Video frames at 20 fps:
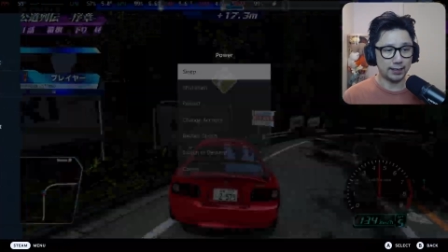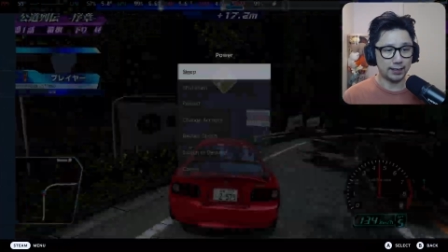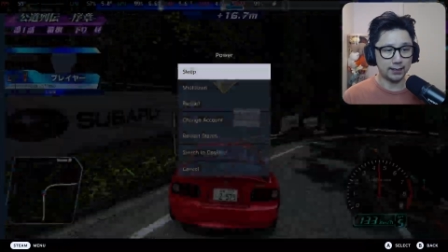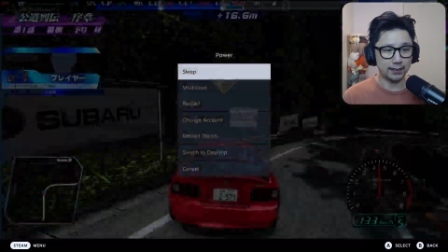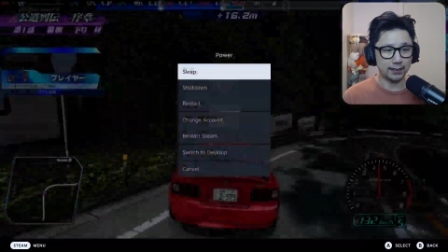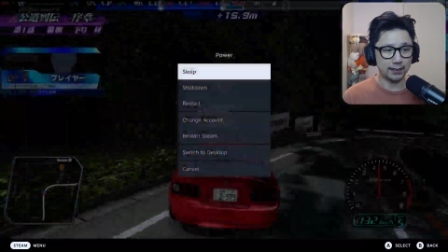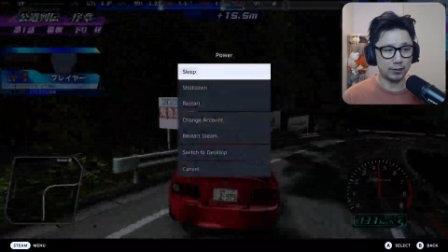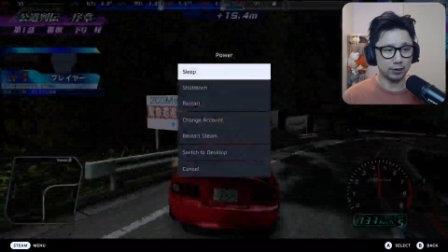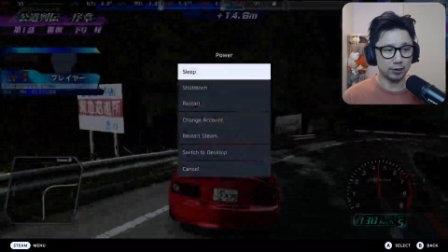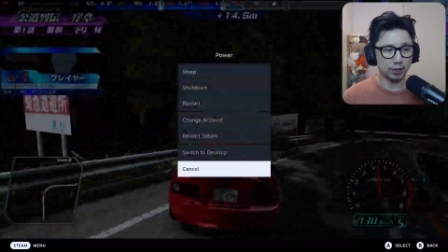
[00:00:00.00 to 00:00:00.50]

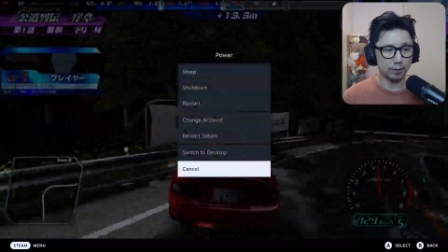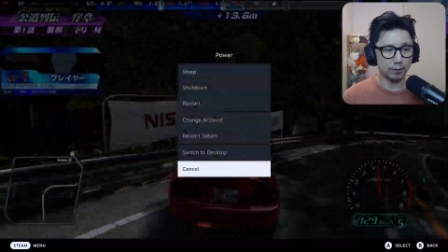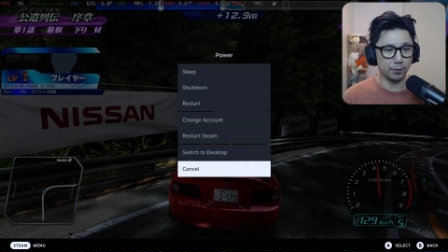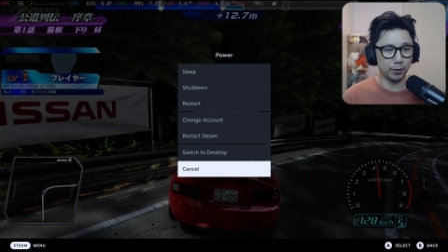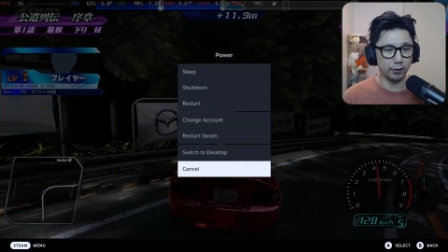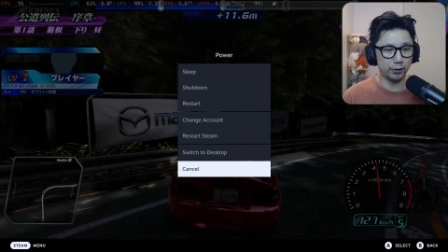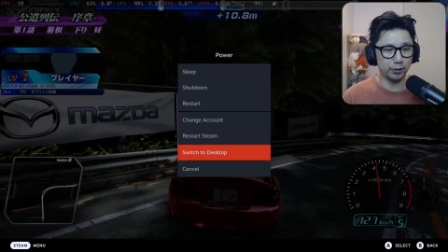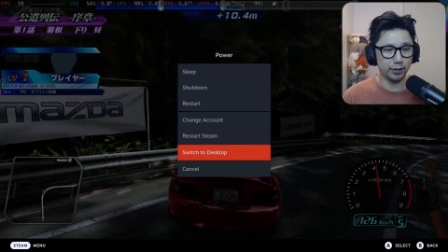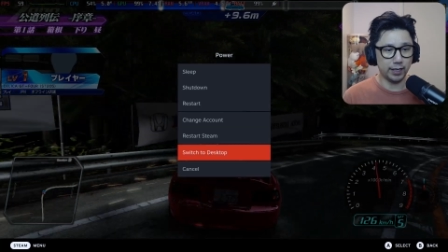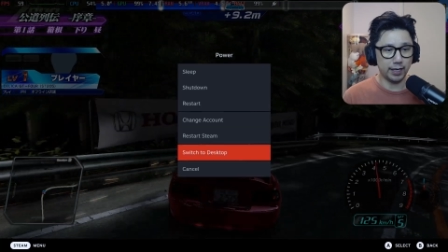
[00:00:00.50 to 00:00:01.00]
desktop
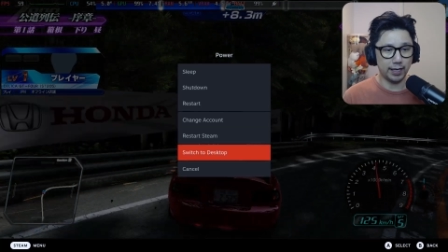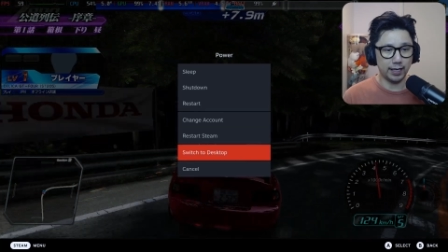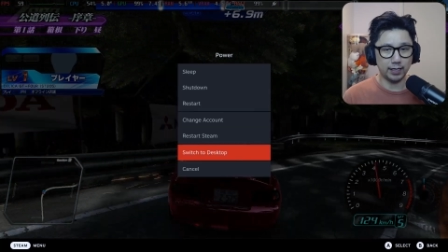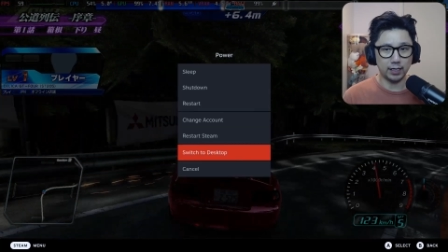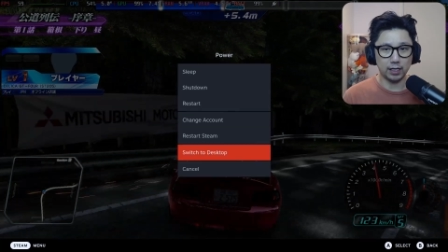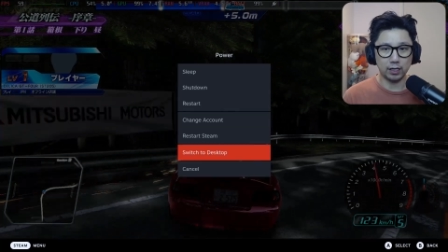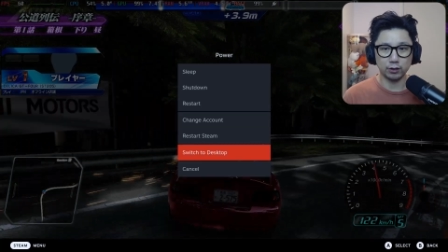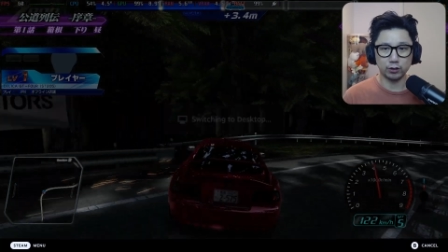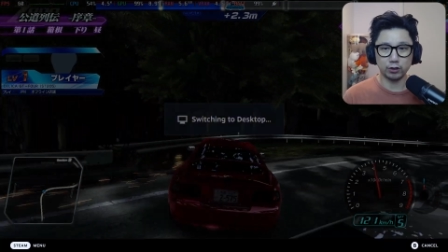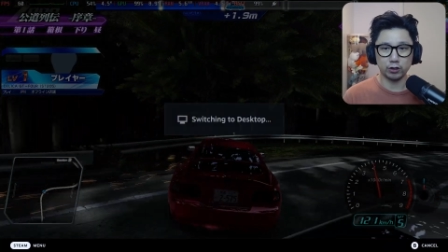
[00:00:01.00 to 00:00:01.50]
mode and
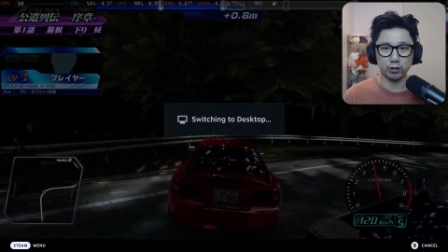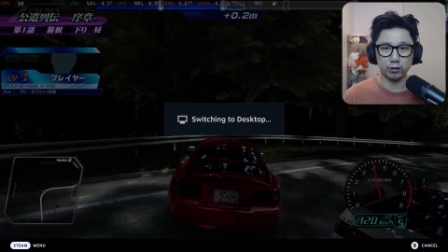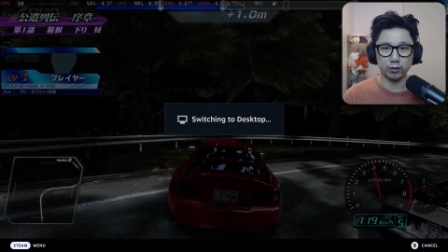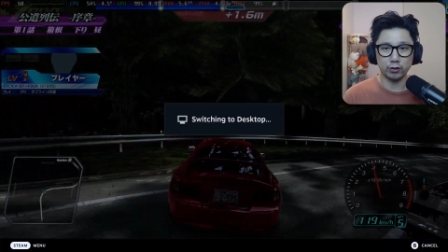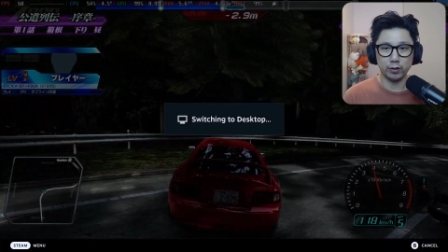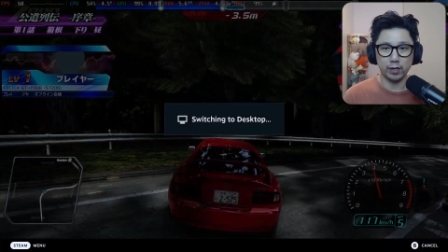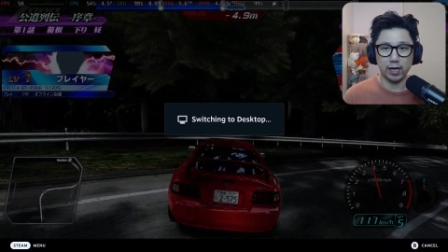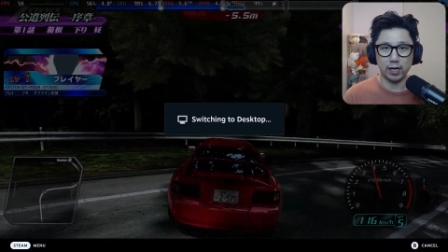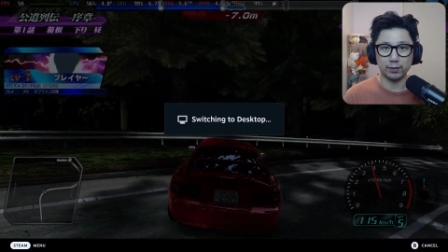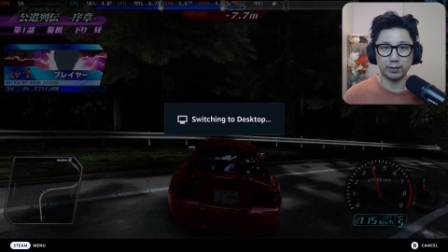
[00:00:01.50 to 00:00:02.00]
I'll show
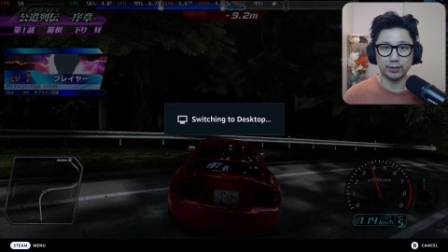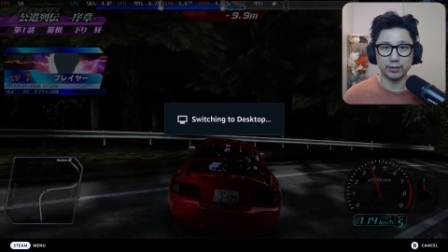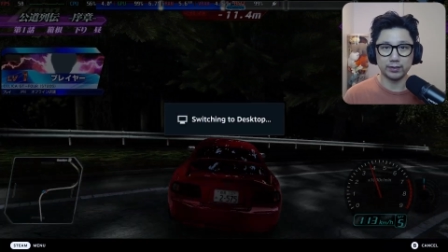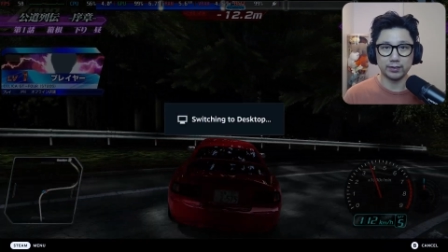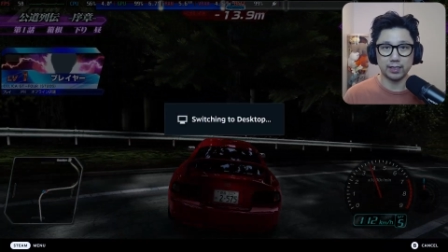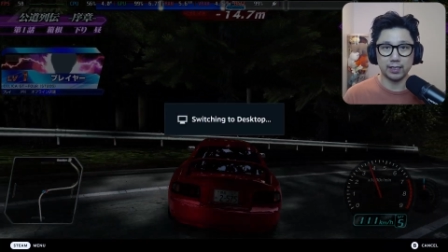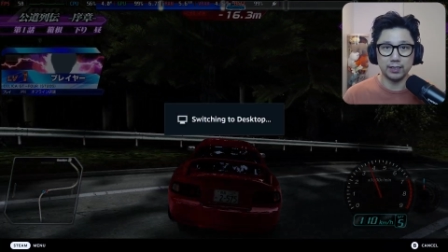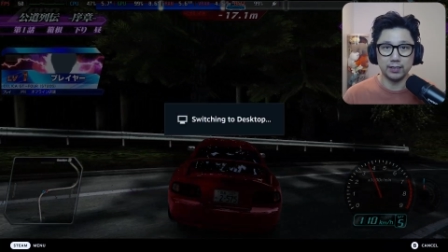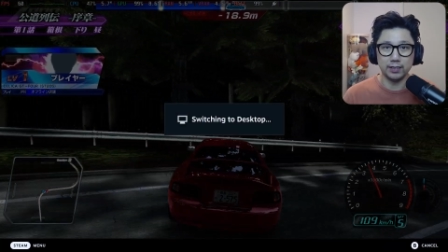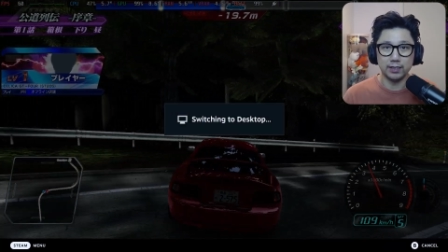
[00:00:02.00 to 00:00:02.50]
you how it's
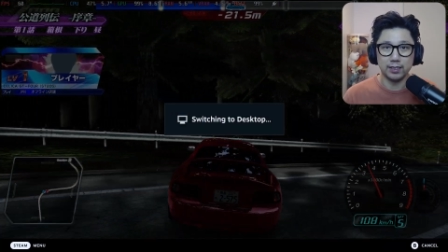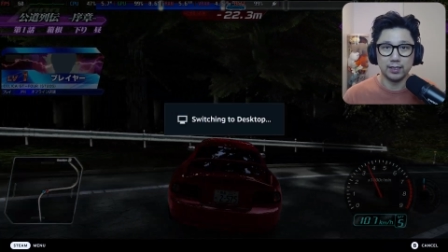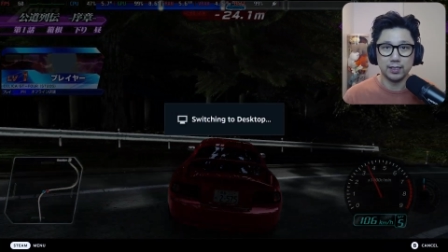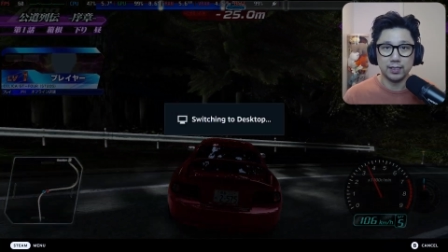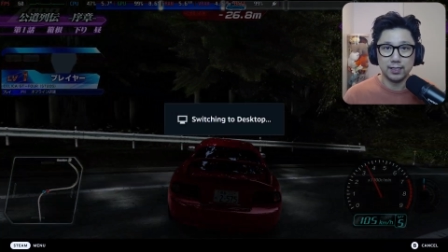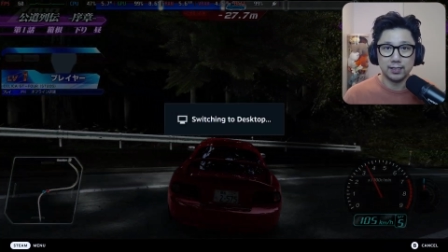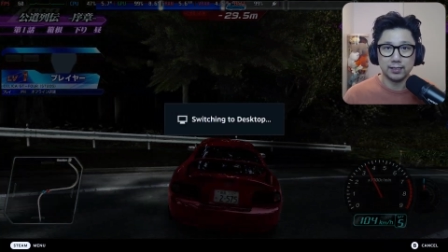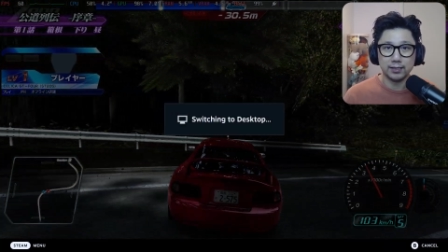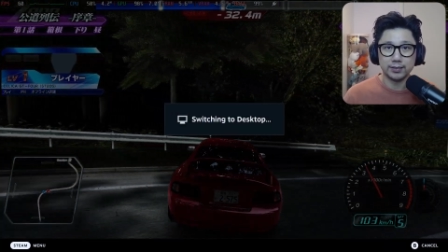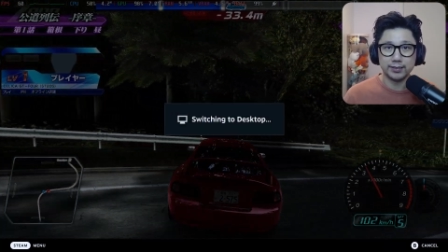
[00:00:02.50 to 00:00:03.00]
done.
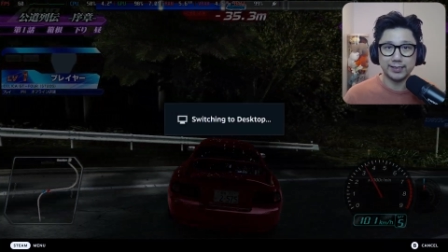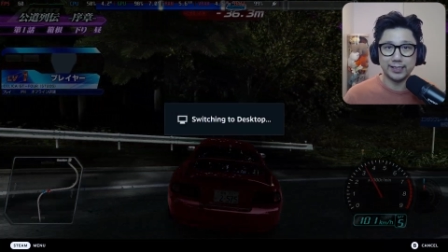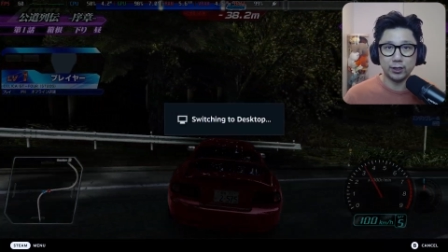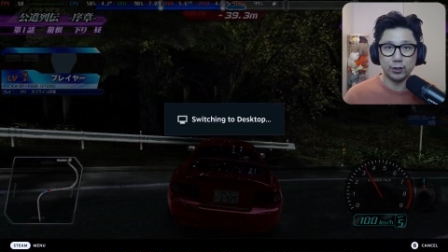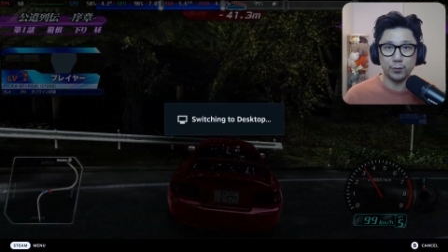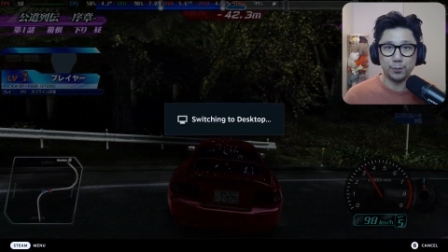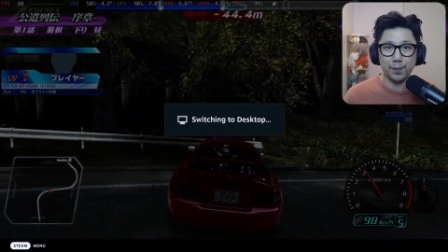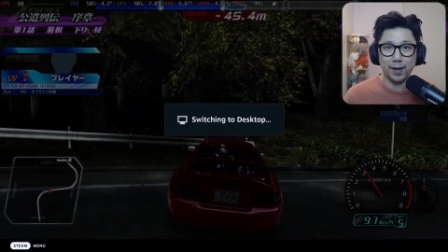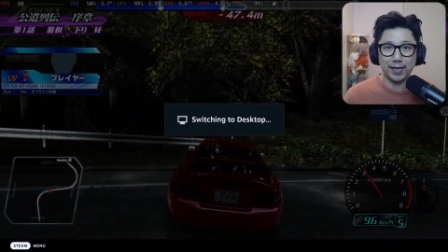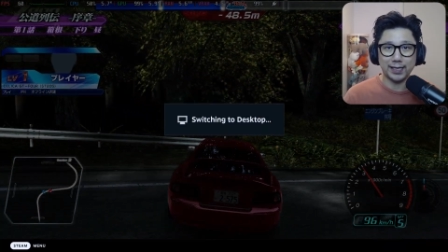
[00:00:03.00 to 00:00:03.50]
See
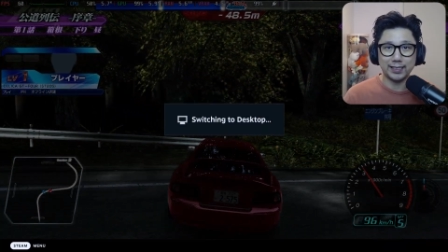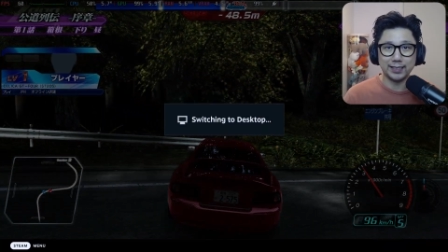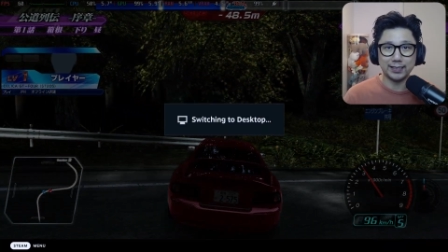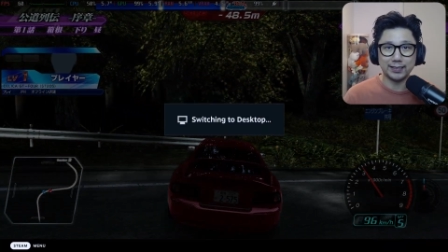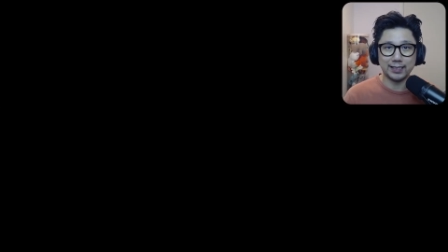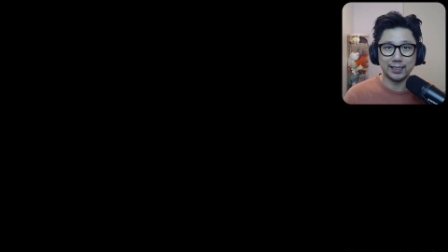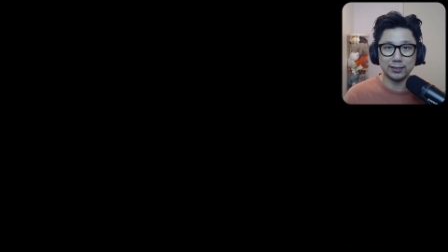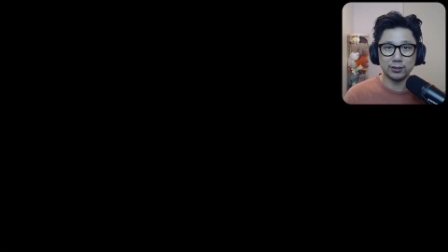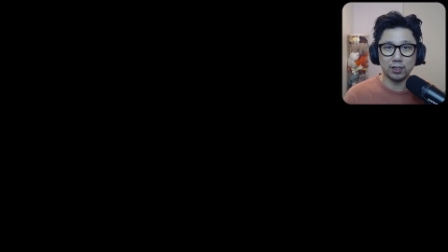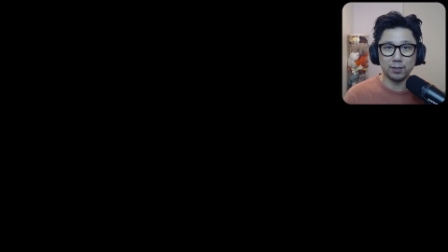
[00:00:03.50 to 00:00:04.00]
you back in
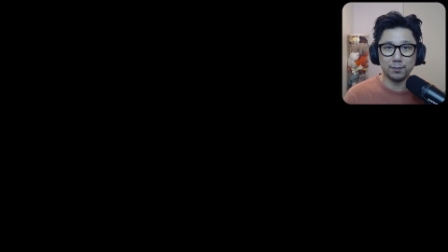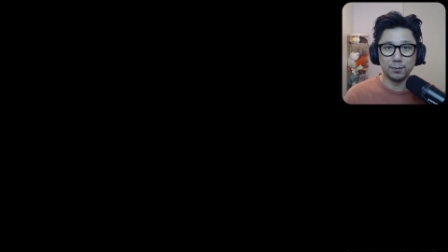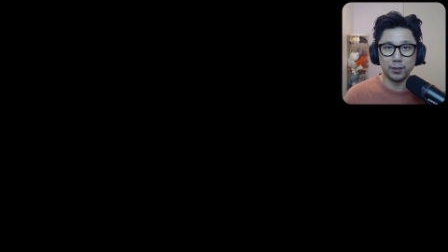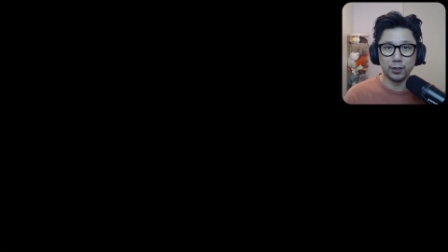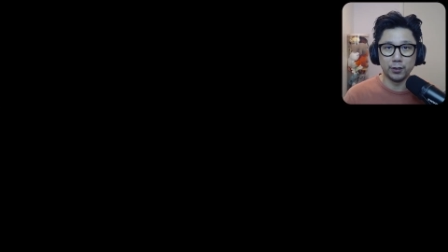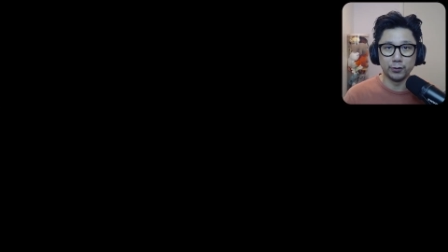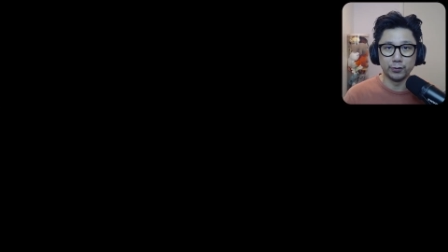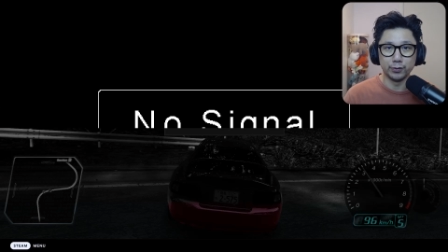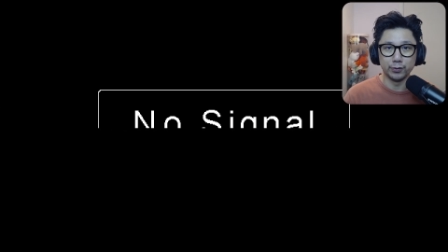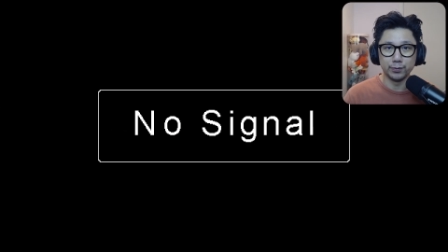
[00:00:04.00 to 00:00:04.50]
desktop
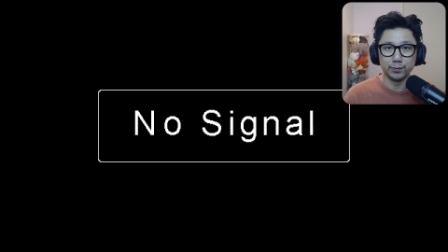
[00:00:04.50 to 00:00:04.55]
mode.